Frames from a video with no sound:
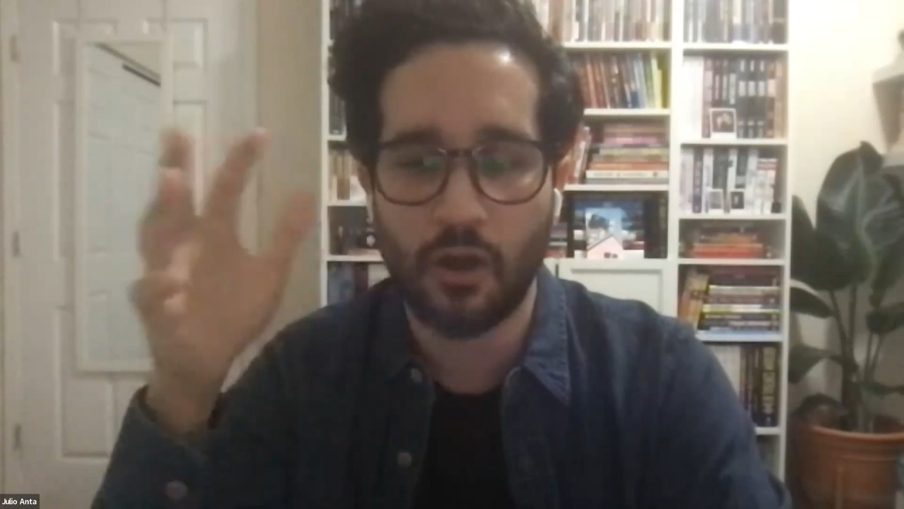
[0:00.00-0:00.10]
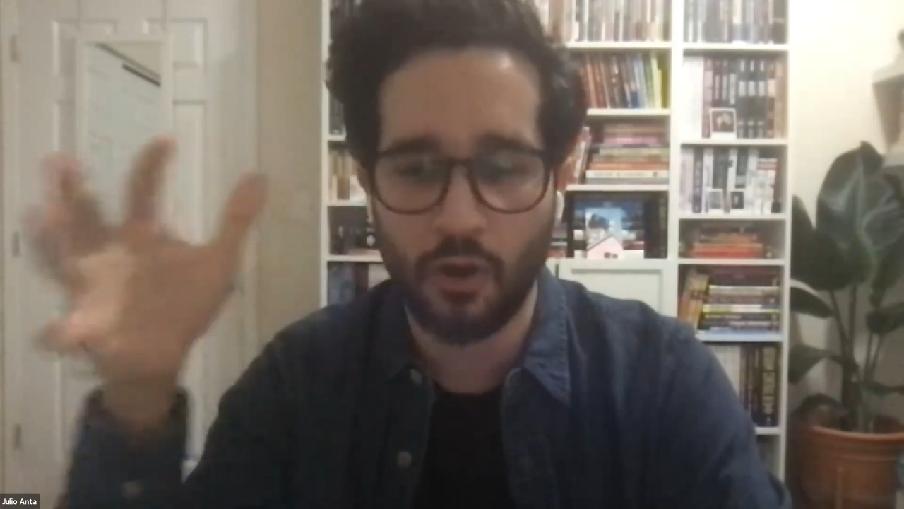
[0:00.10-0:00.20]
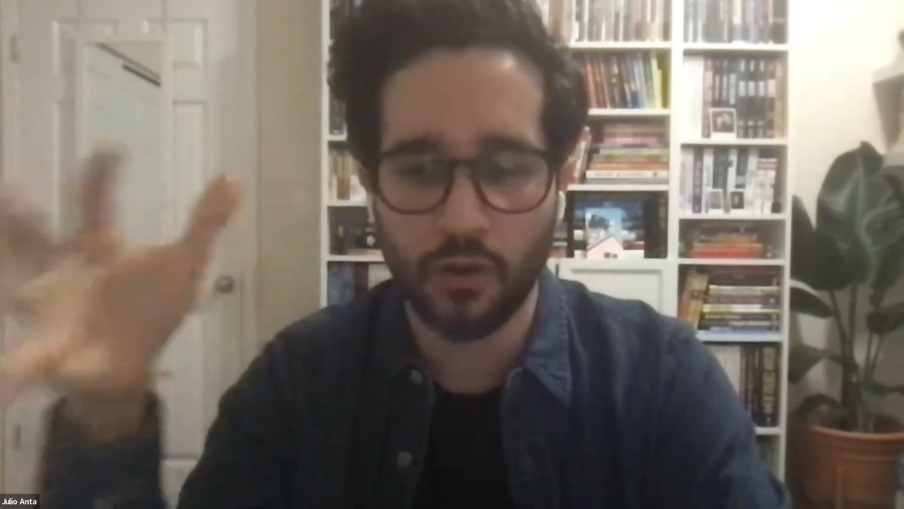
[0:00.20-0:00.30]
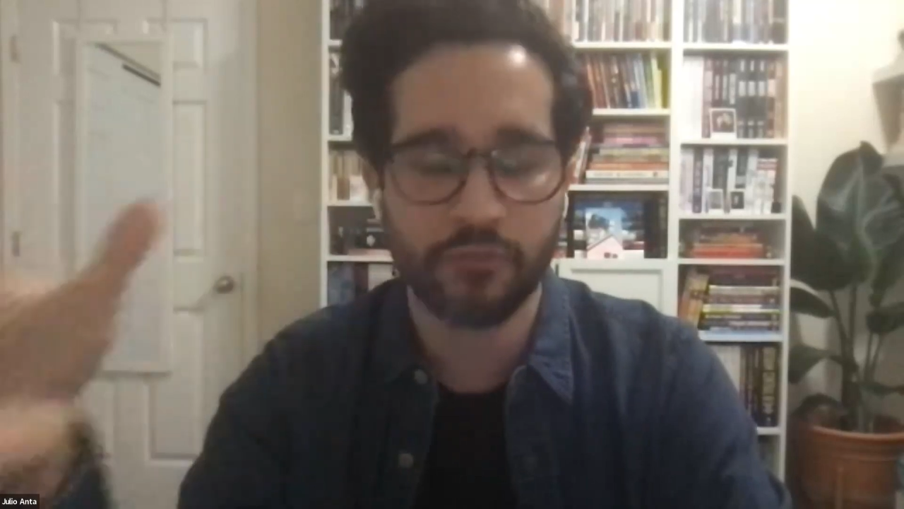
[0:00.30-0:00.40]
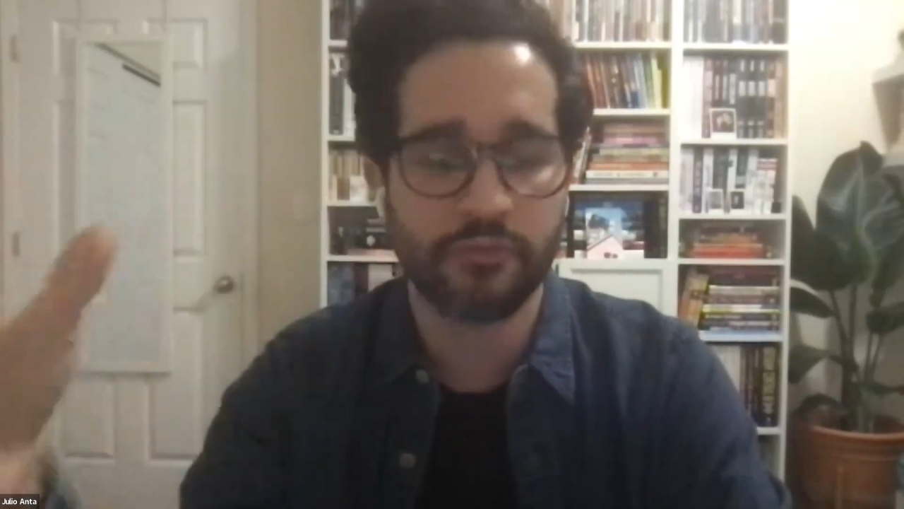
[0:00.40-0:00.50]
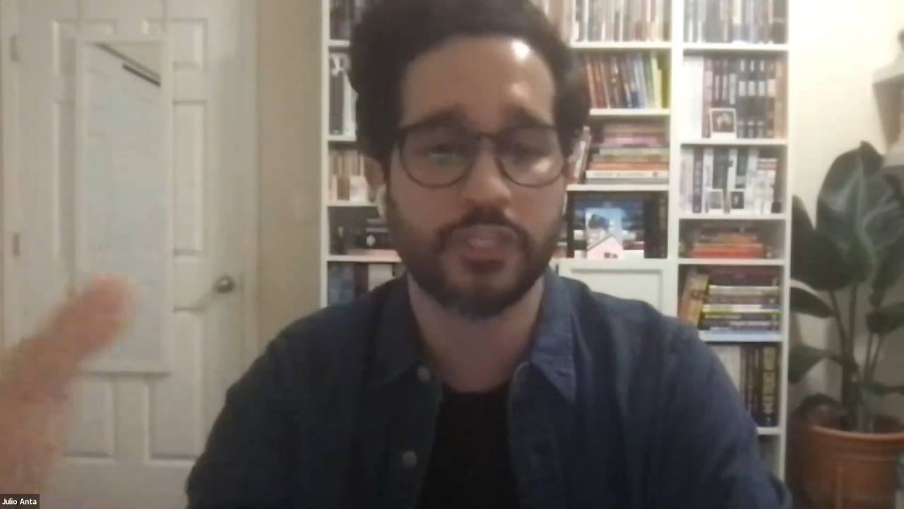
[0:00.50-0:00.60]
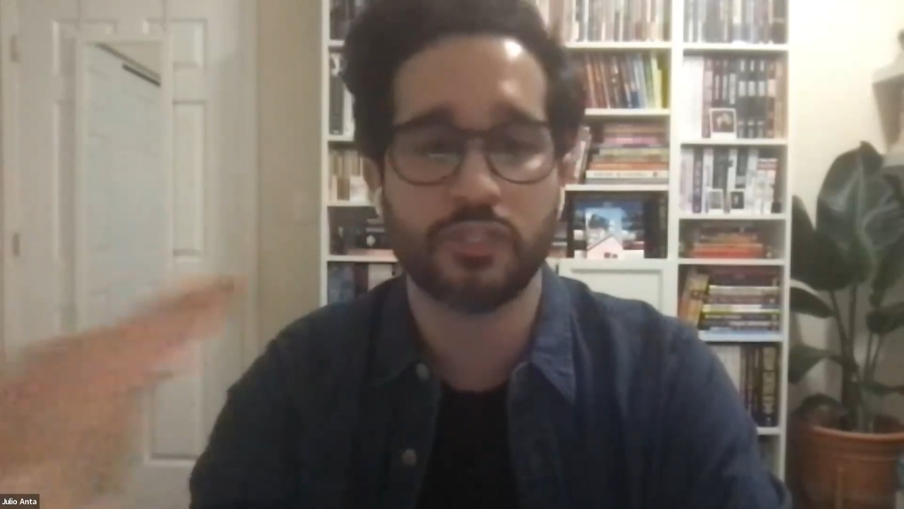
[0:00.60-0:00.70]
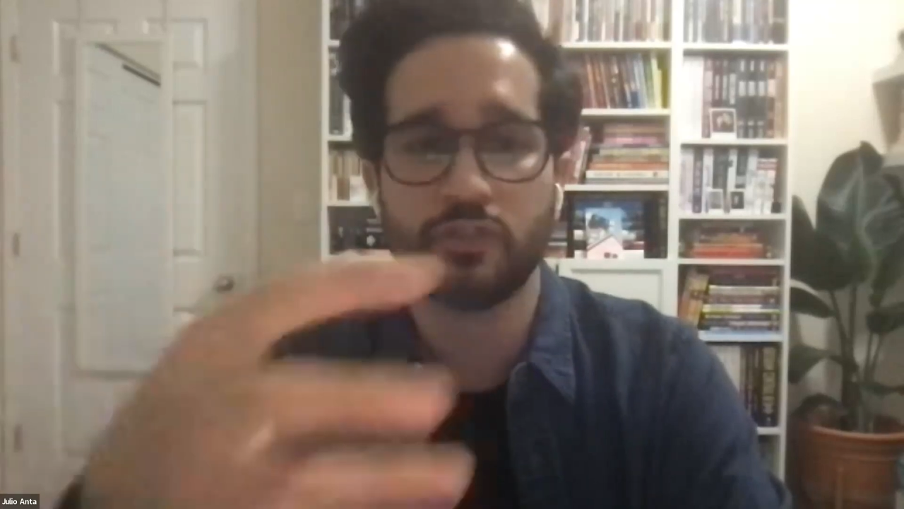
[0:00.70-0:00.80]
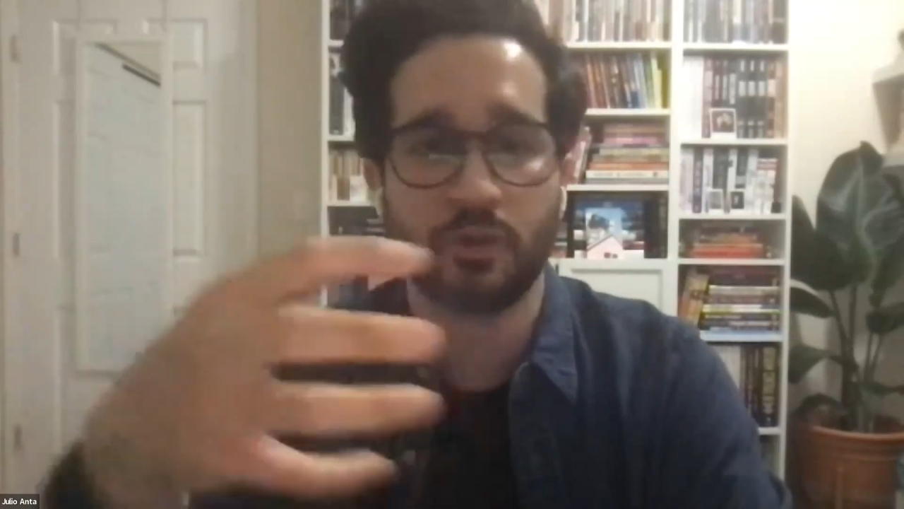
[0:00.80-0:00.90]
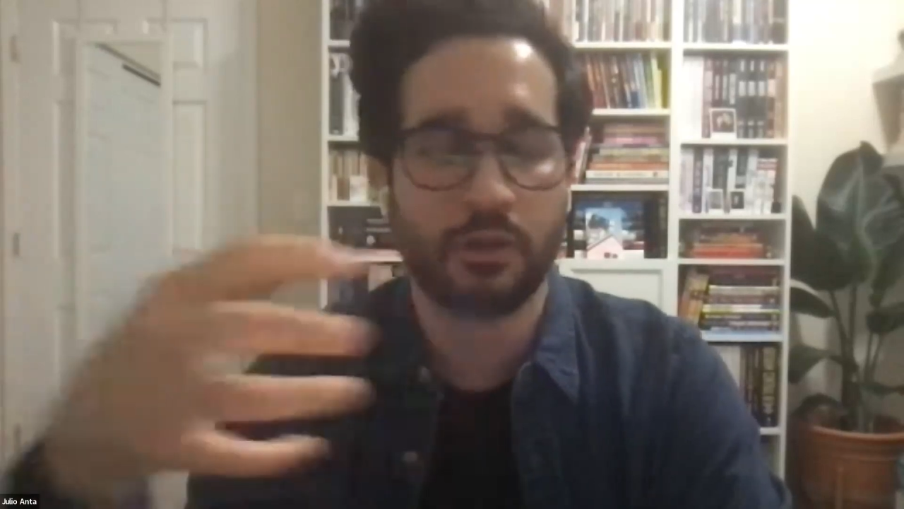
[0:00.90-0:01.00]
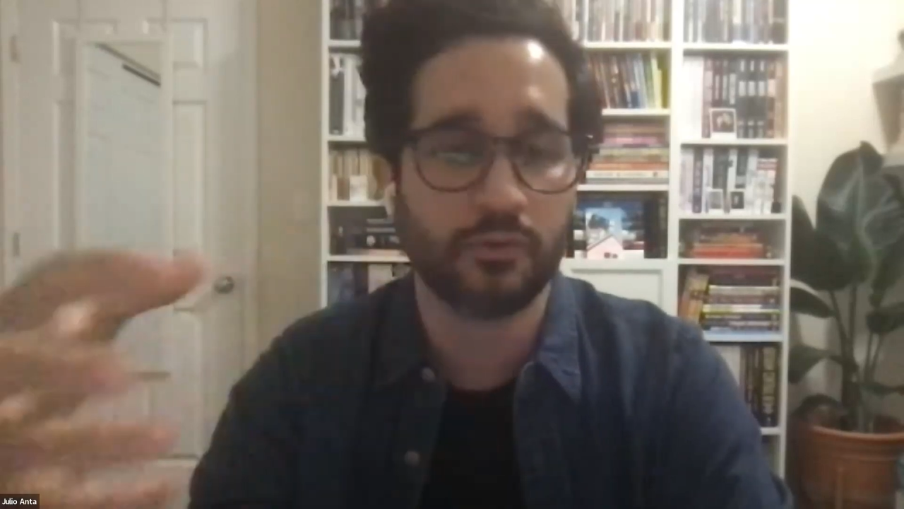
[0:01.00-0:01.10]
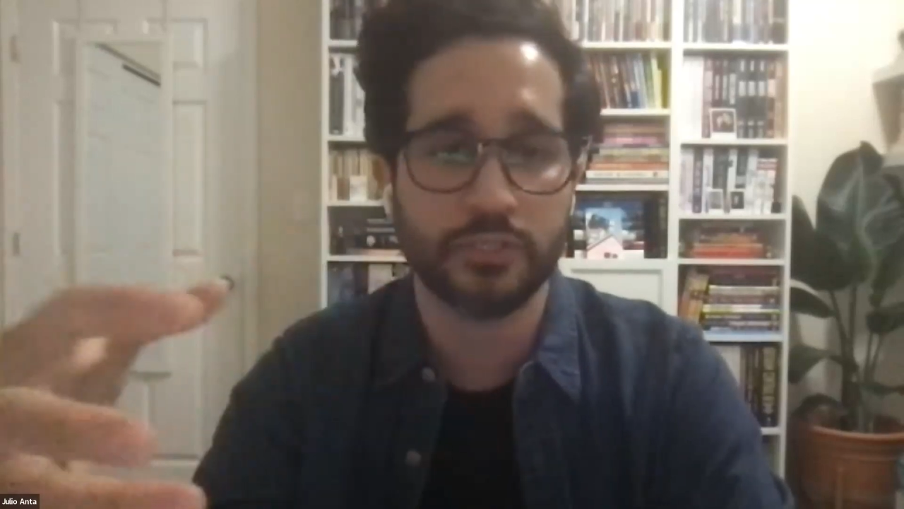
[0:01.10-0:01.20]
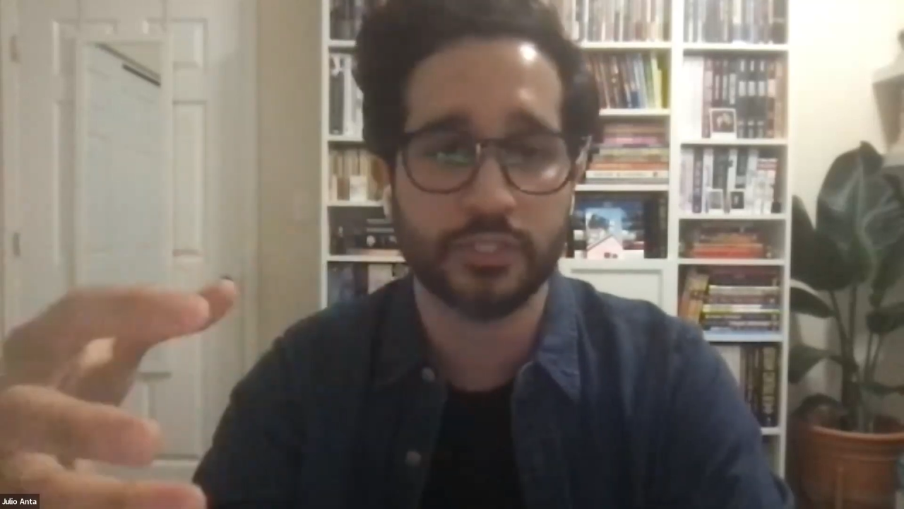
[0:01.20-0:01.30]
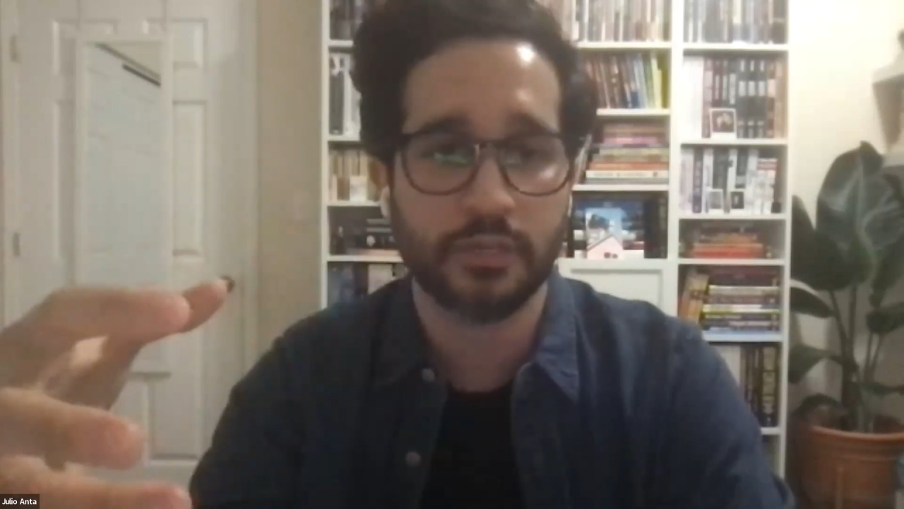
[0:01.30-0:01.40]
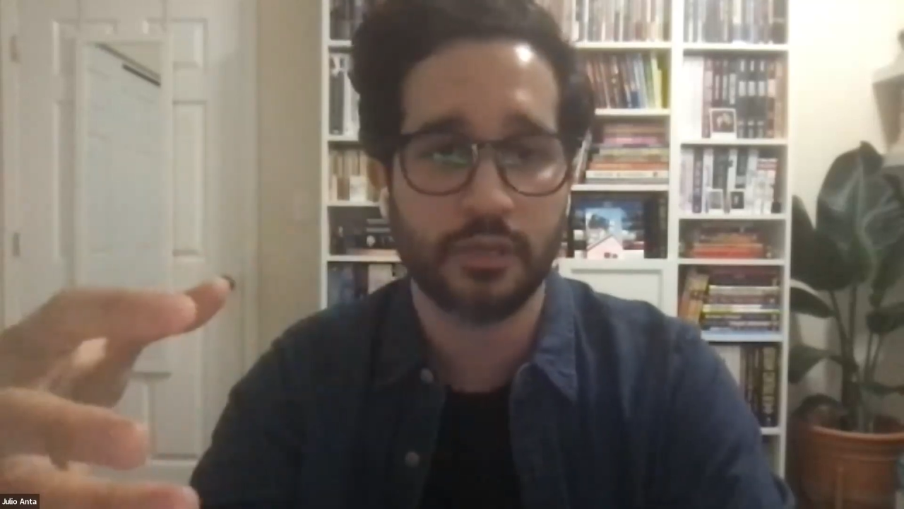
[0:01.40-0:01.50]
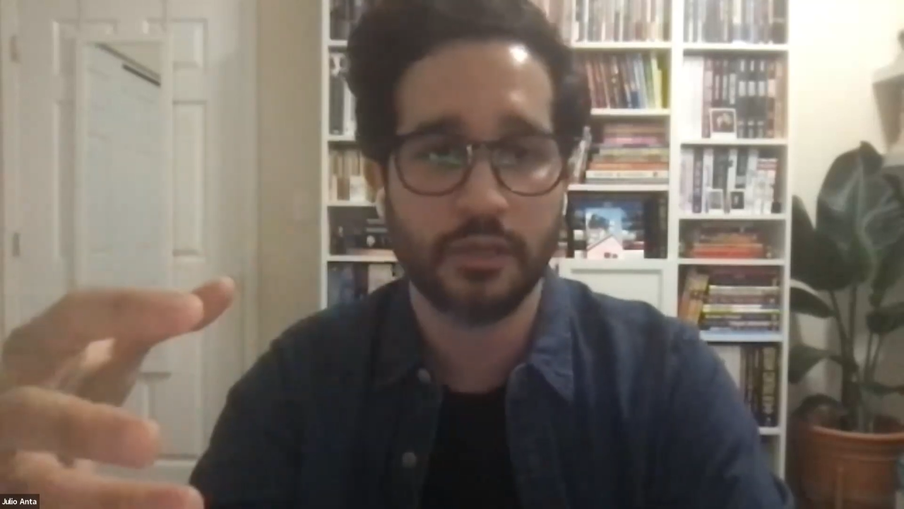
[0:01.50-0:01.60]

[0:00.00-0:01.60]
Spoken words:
all of these struggles,